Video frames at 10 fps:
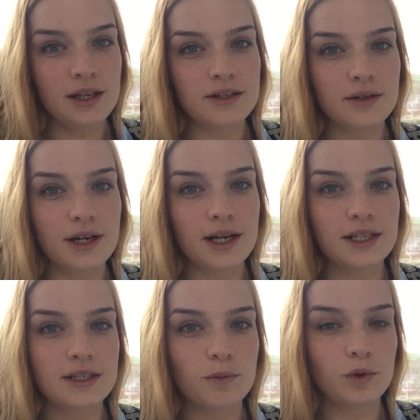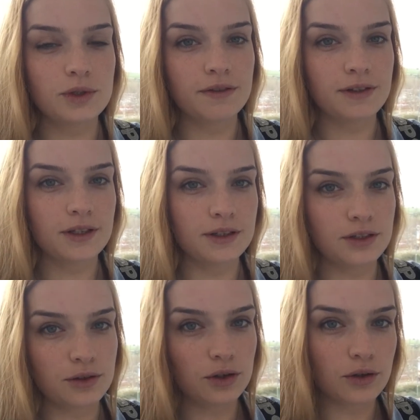so now it's more difficult
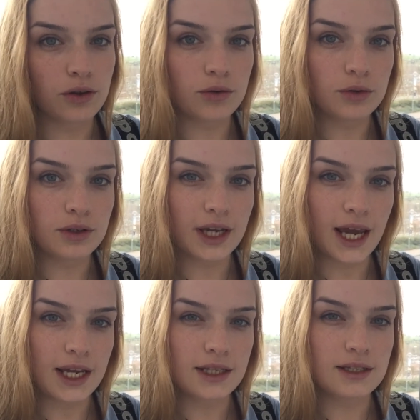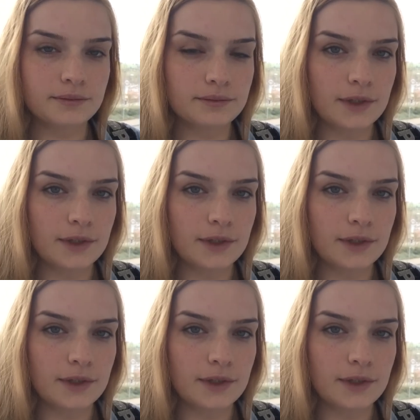to go through the gates.